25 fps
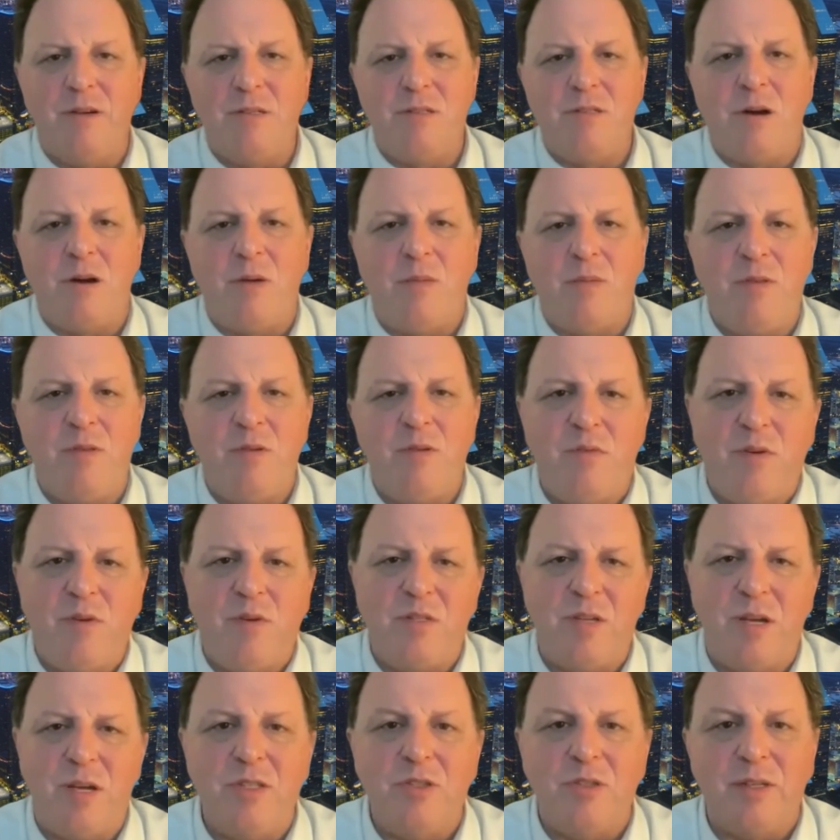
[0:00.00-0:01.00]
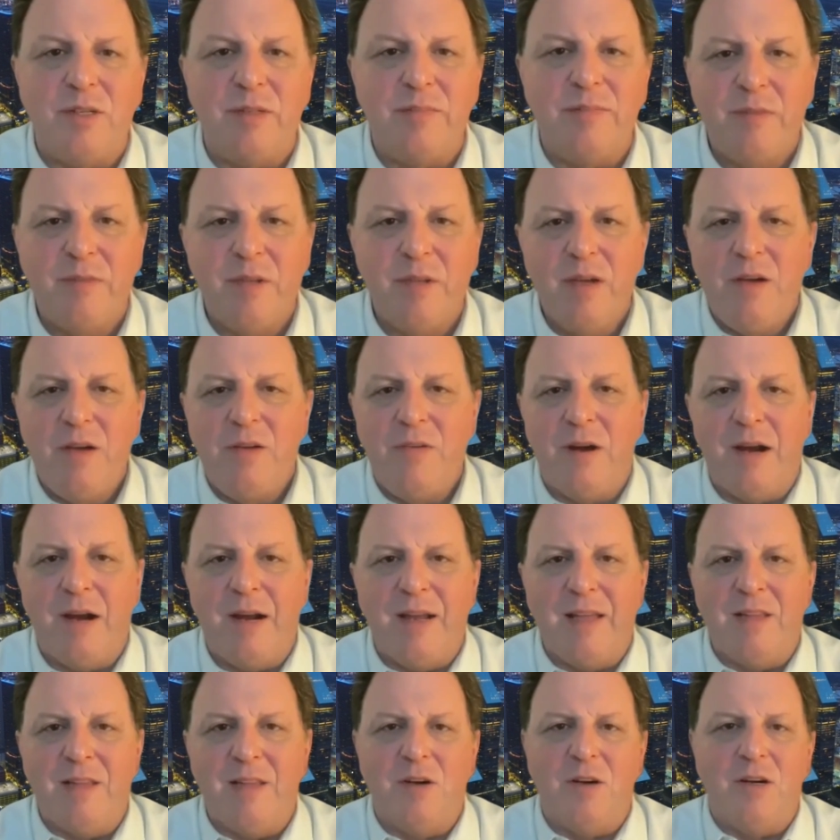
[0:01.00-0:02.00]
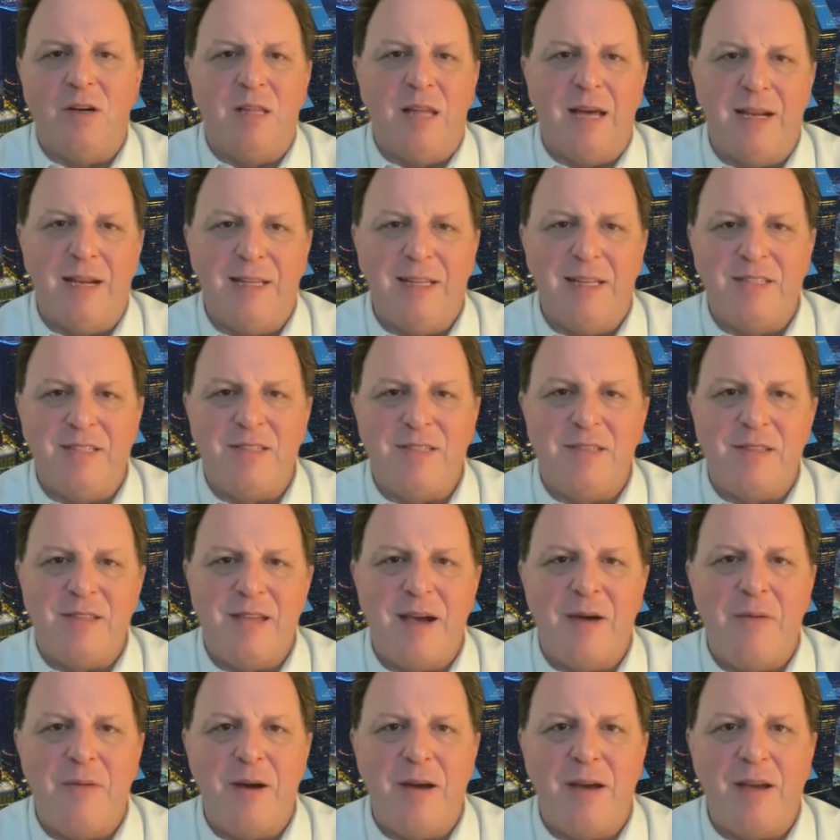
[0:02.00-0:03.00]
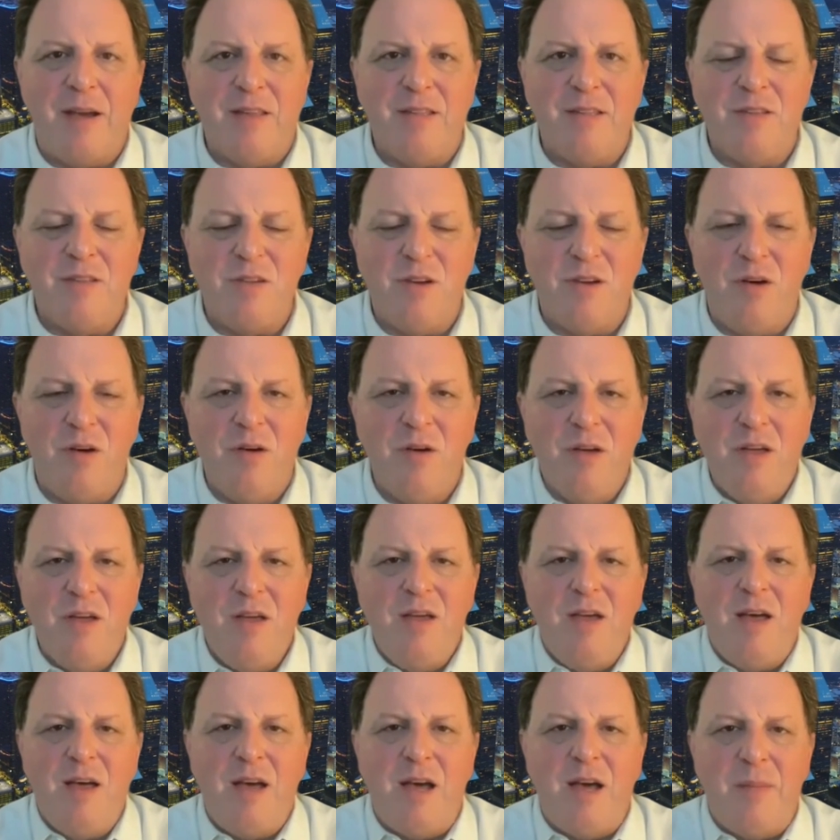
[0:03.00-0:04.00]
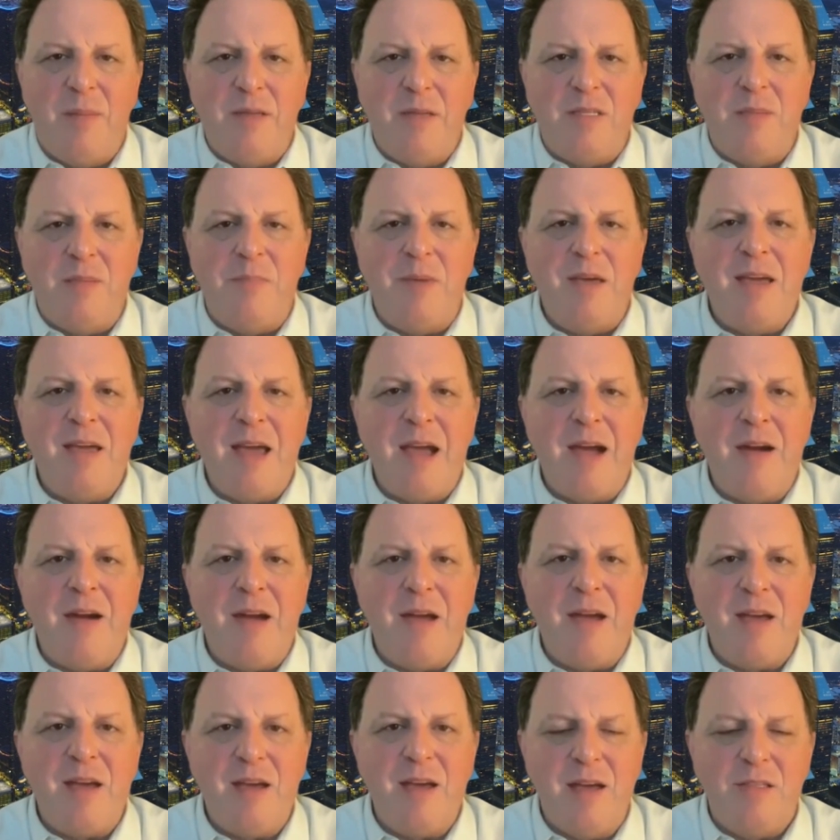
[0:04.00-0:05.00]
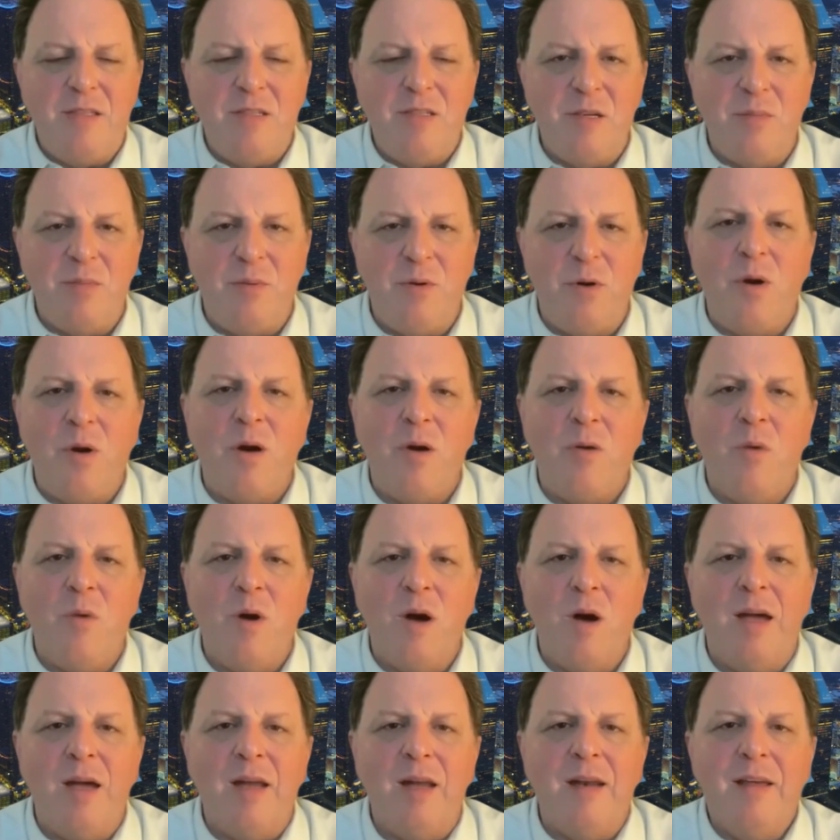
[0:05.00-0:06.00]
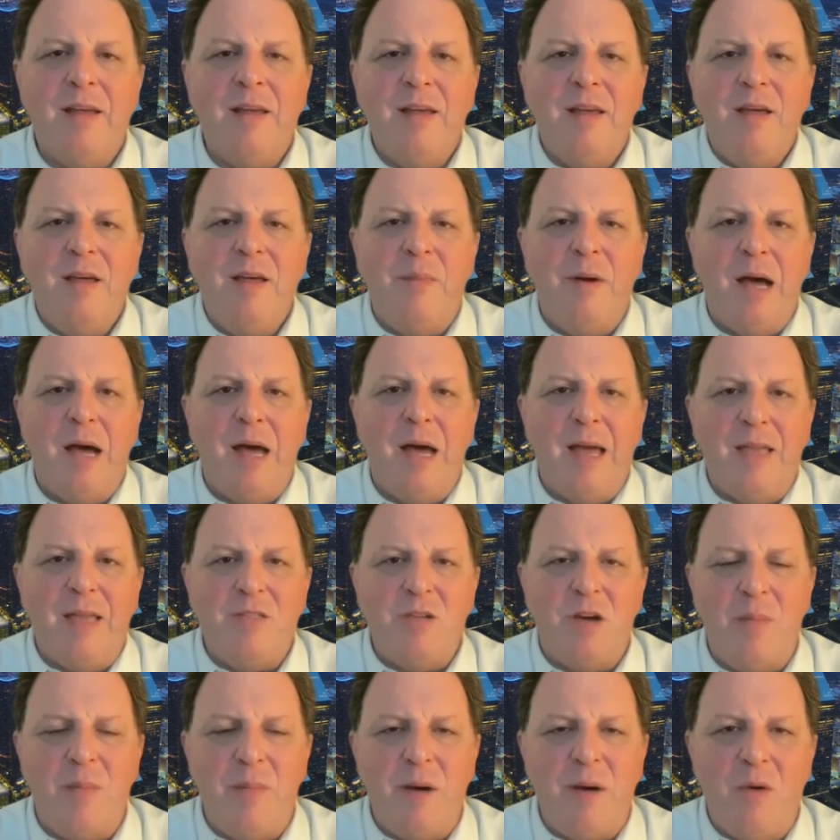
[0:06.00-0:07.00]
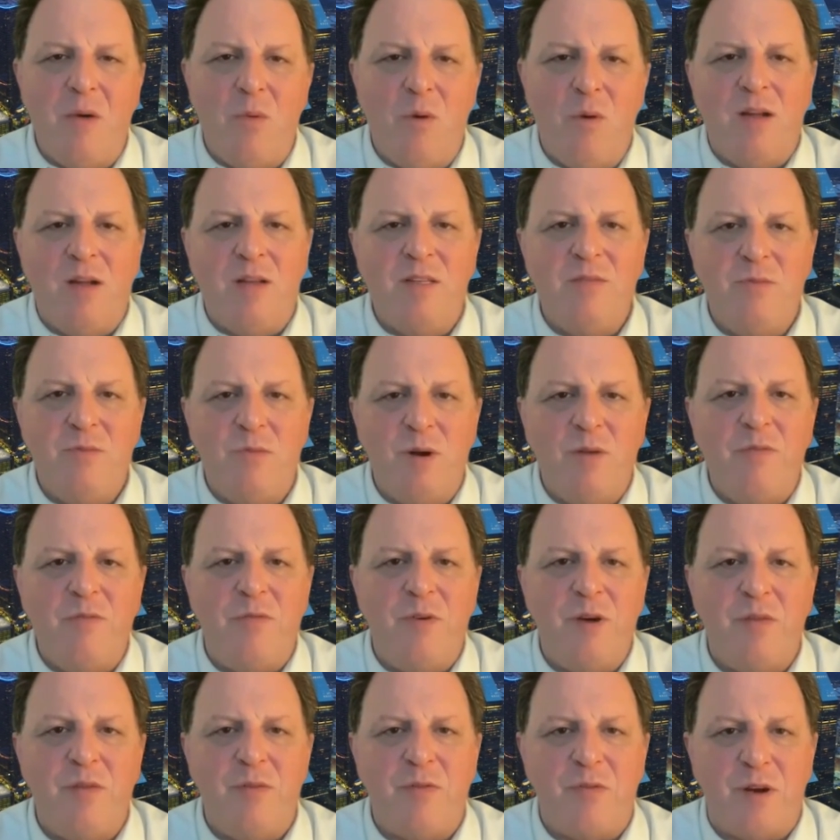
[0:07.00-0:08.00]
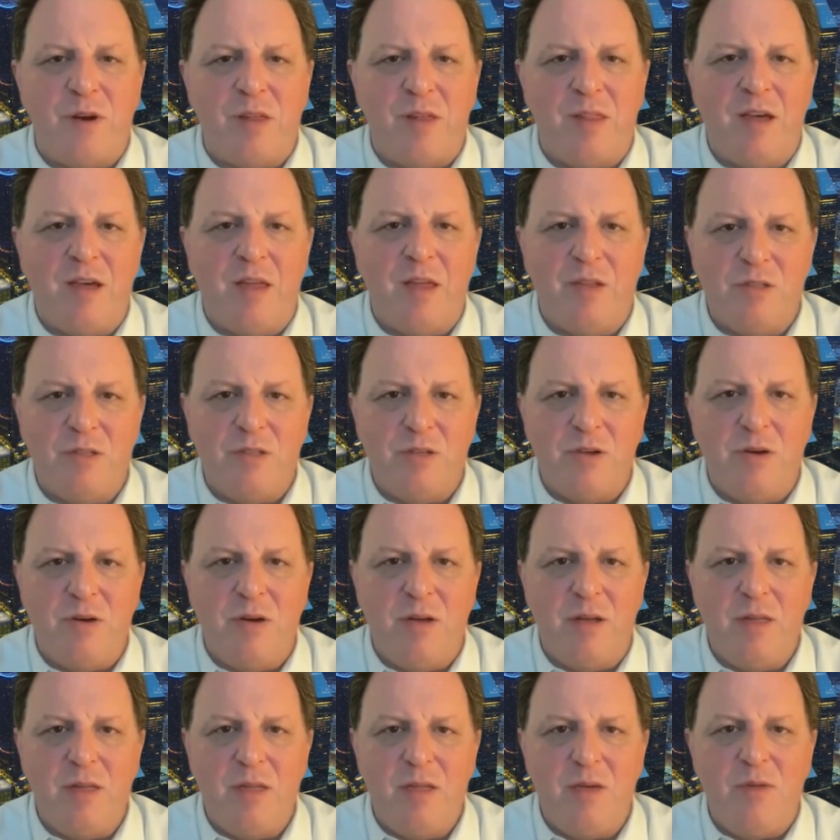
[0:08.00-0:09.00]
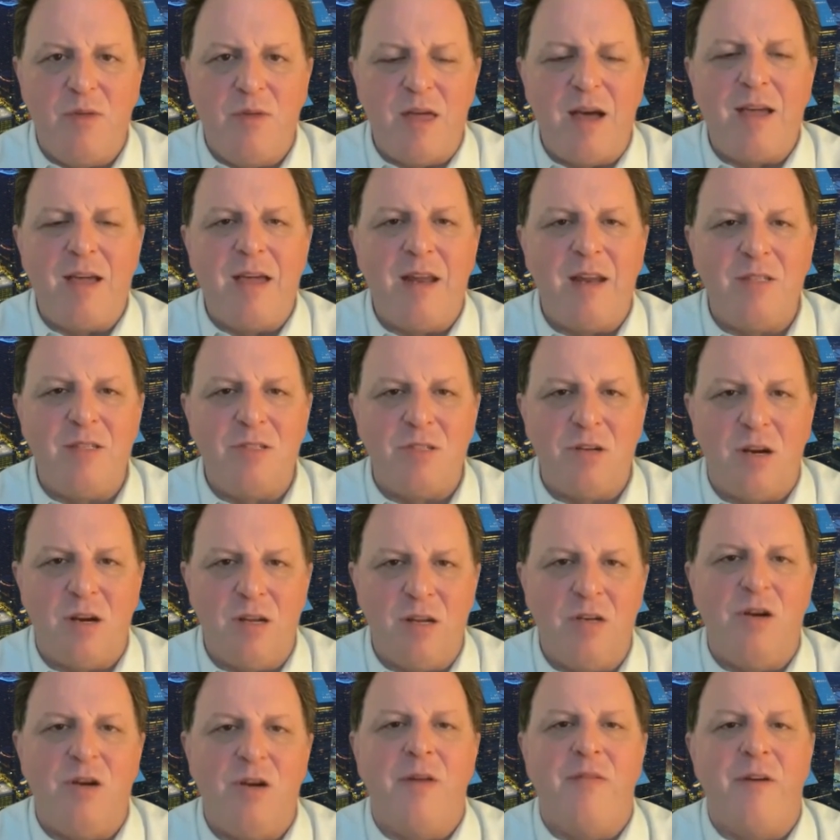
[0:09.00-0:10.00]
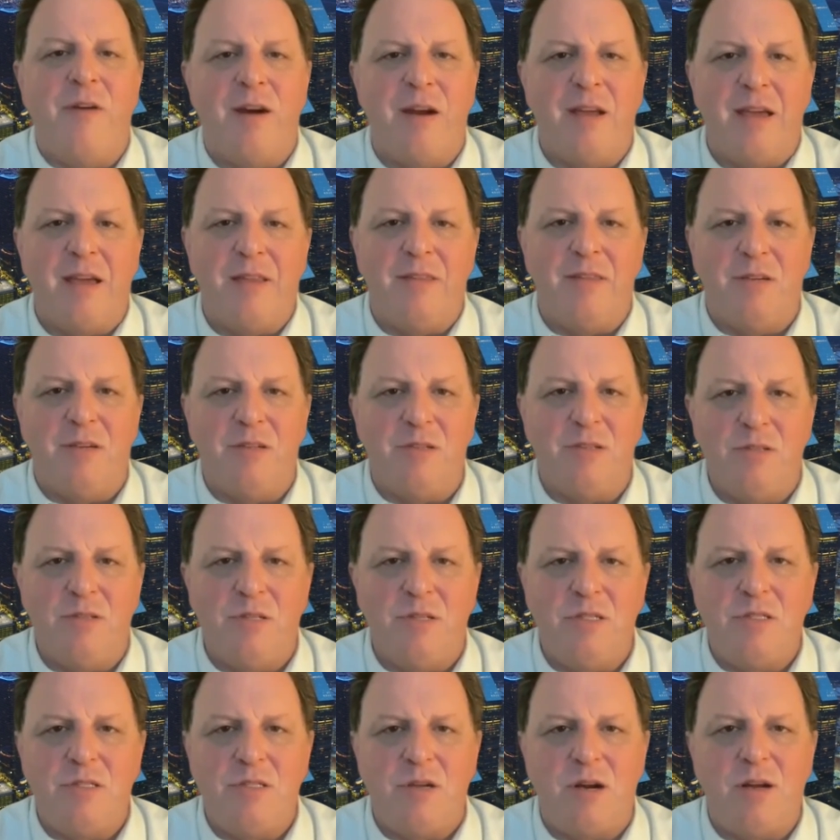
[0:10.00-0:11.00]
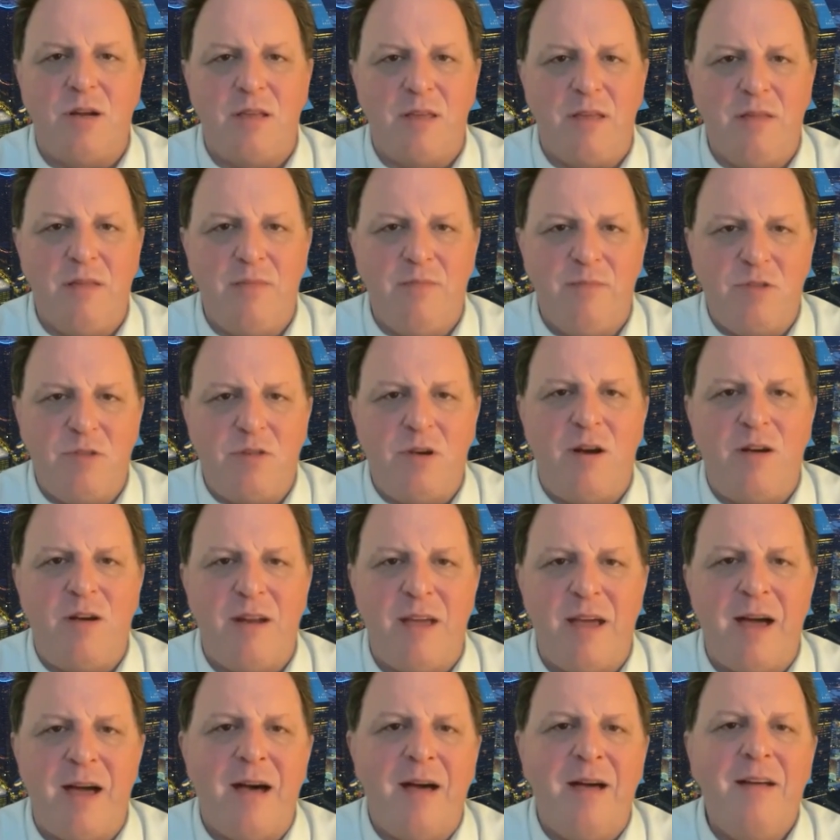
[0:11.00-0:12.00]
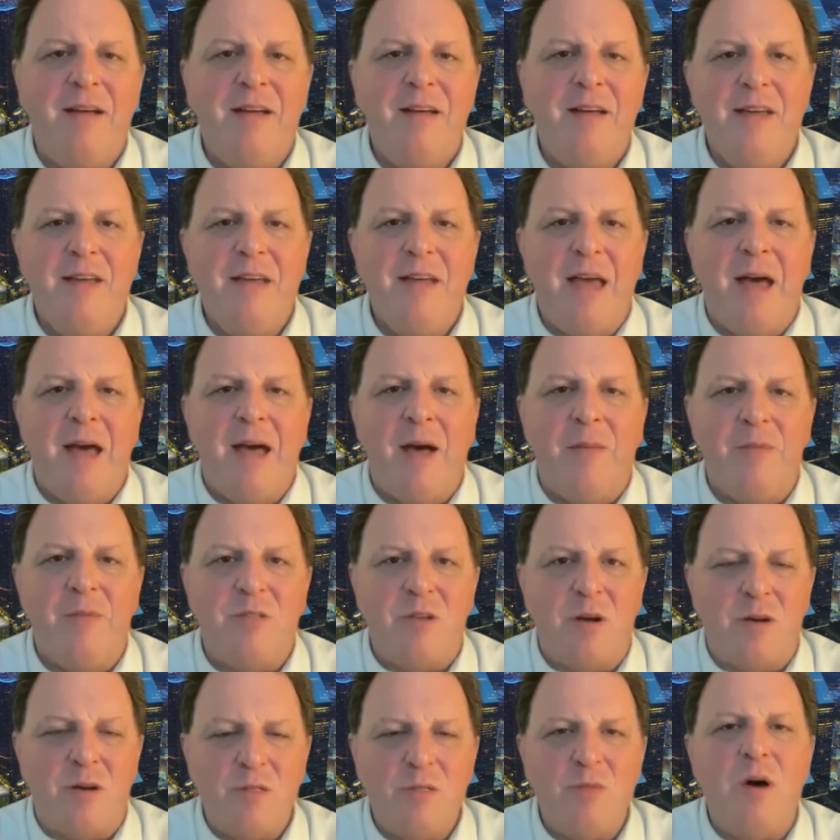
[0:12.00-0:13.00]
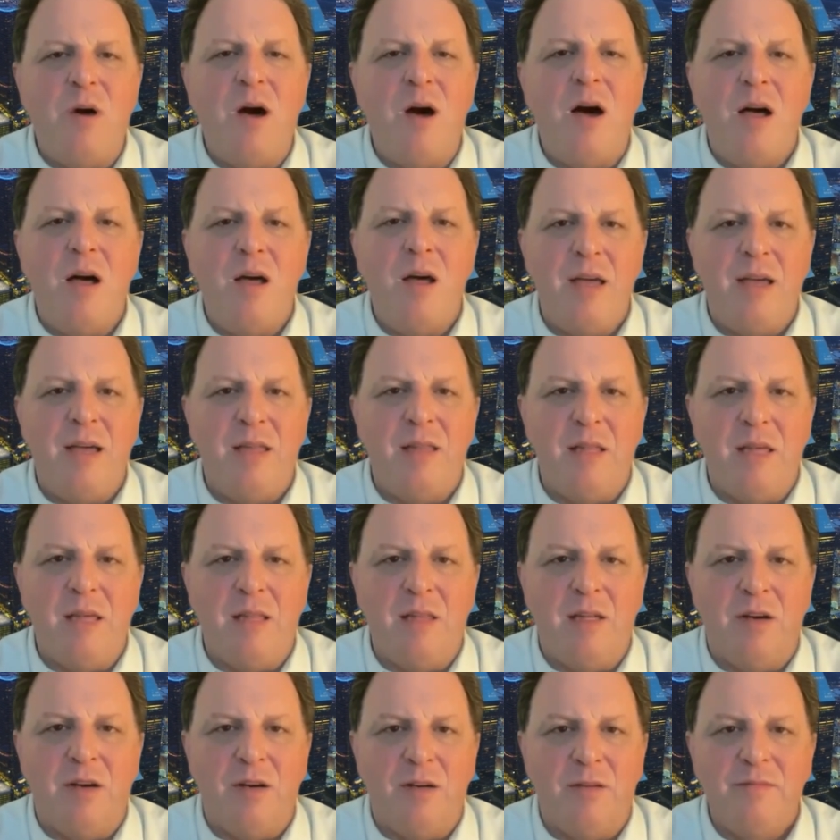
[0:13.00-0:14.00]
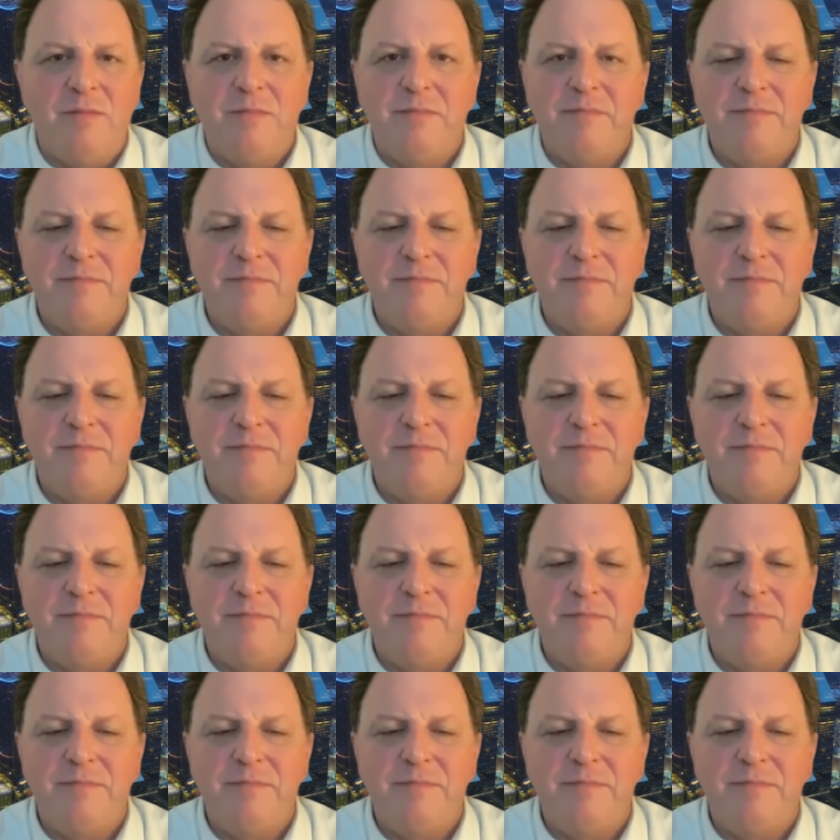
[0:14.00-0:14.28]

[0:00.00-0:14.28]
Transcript: Start with your first 100, right? And learn a lot of lessons that way. And so it's a big area. It's an important one, but it's all about one foot in front of the other. So without getting started, you're never going to get there. So just start now, start small and learn.